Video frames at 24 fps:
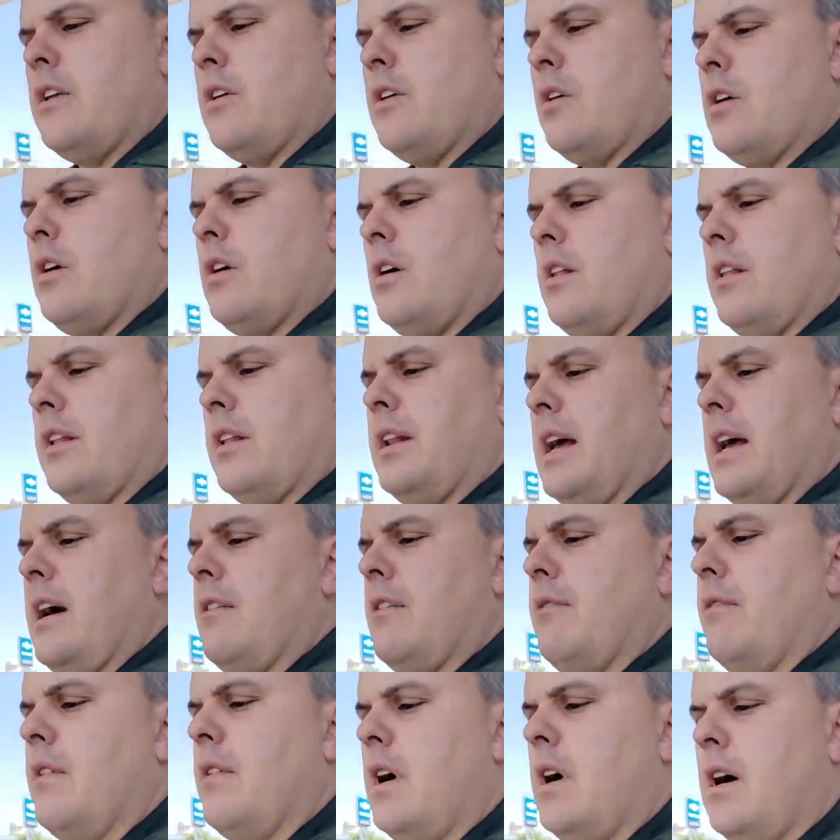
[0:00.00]
you can call it
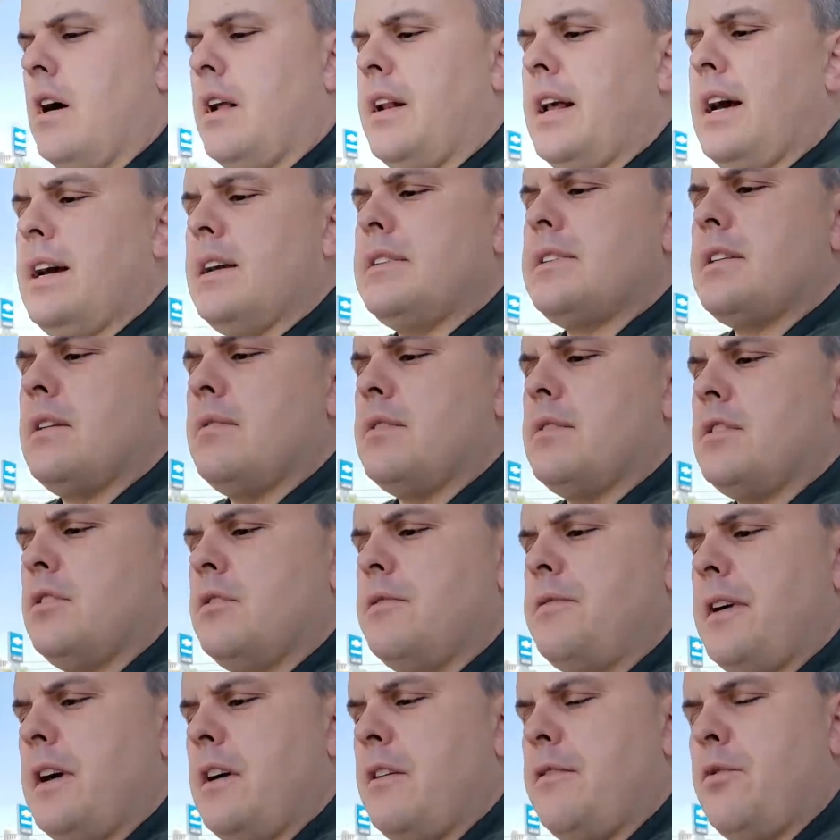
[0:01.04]

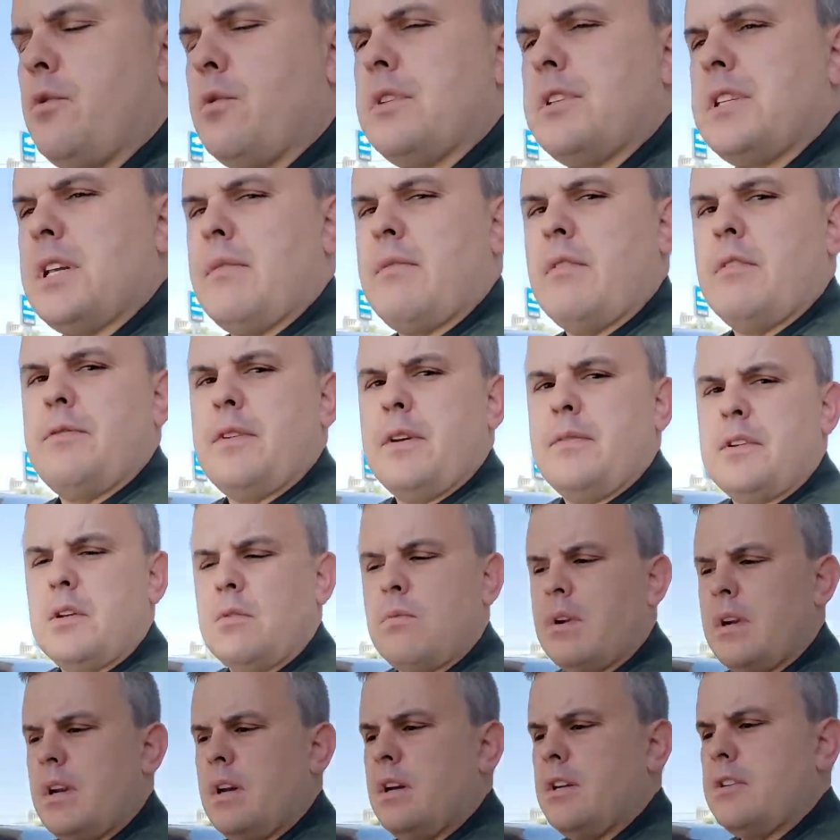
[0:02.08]

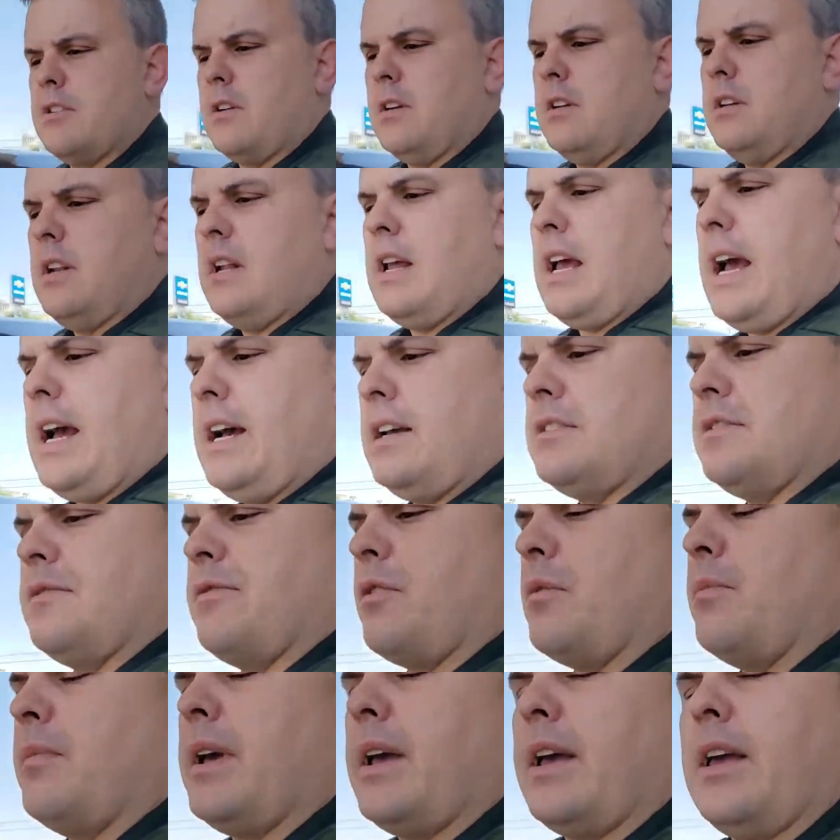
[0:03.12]
972-547-5100. Ask
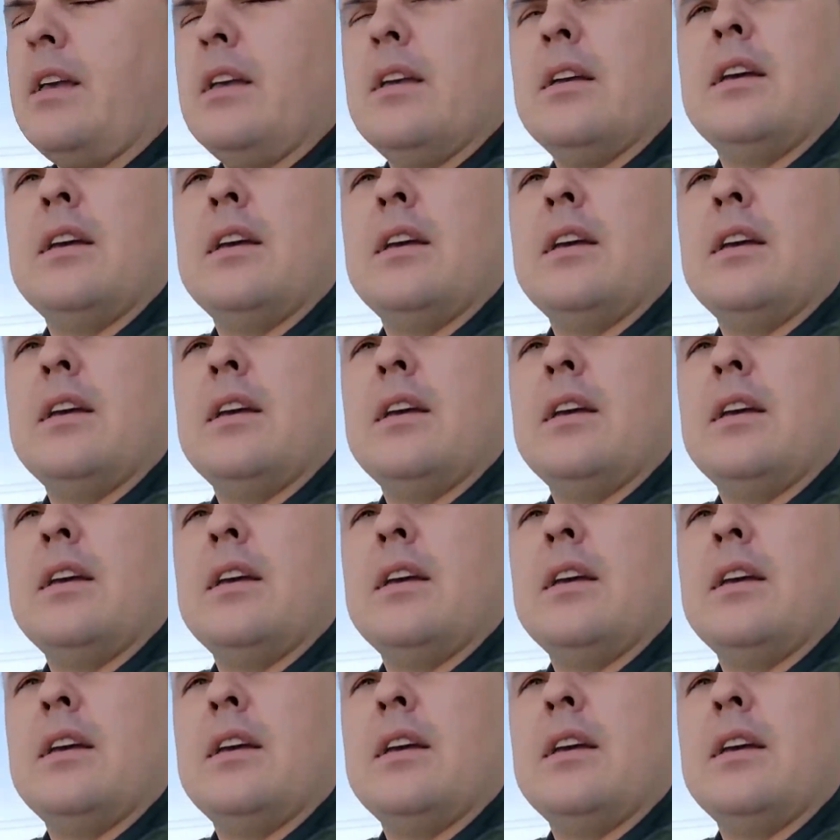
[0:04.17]
for me,